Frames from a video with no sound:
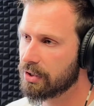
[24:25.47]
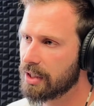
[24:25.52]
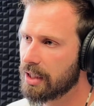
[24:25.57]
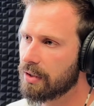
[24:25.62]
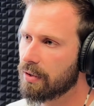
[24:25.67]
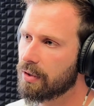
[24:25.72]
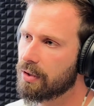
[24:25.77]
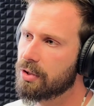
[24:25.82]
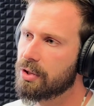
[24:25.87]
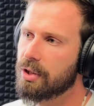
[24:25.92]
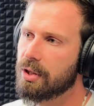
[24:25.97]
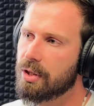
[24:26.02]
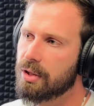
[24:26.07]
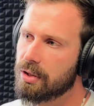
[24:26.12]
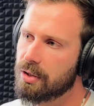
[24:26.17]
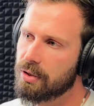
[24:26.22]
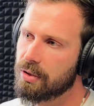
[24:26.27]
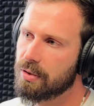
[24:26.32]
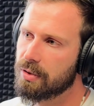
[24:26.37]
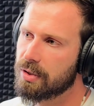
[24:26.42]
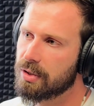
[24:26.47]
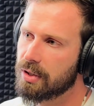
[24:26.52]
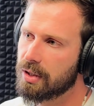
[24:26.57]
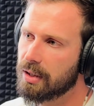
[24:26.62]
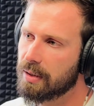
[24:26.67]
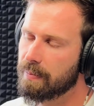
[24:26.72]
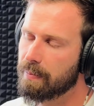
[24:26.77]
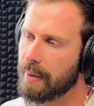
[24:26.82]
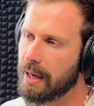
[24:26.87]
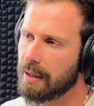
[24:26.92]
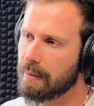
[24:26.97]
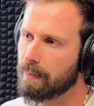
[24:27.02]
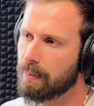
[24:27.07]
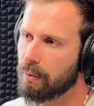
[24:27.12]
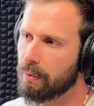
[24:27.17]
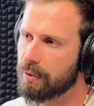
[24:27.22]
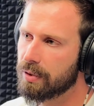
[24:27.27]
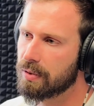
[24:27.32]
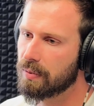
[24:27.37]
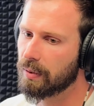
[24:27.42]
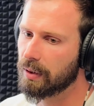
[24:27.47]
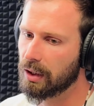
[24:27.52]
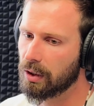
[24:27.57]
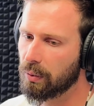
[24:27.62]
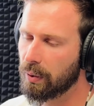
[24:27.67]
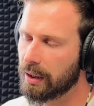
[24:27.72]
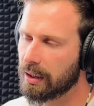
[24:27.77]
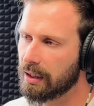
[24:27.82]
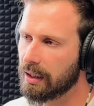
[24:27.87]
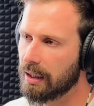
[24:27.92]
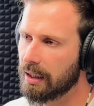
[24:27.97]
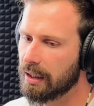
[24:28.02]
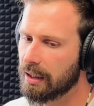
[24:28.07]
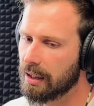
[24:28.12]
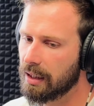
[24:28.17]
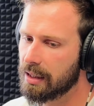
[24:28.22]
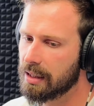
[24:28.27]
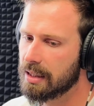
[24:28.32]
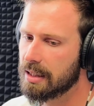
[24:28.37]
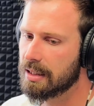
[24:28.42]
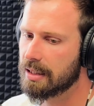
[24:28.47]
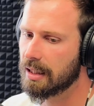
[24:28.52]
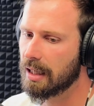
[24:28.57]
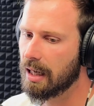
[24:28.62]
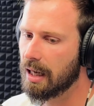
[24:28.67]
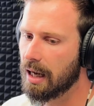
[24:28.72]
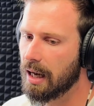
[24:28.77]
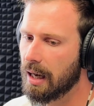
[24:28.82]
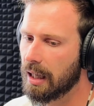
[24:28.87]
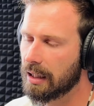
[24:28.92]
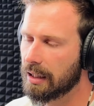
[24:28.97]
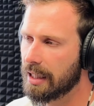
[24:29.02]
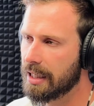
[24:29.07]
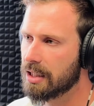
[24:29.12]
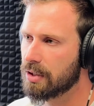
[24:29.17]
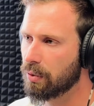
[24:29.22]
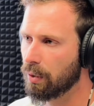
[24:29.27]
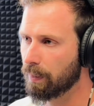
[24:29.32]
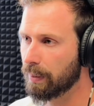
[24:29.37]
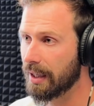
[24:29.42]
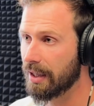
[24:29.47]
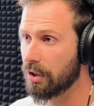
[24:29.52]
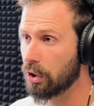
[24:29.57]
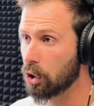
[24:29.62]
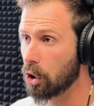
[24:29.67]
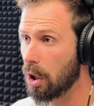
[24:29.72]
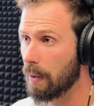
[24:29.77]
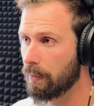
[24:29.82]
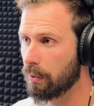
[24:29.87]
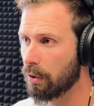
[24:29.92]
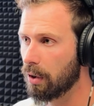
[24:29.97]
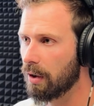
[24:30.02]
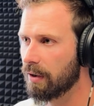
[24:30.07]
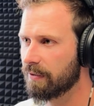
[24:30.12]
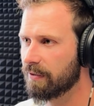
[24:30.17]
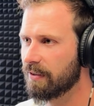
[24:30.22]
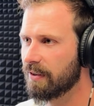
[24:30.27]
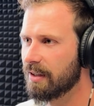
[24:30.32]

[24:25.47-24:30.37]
technology you can use to make boards really quickly is laser ablate the copper off.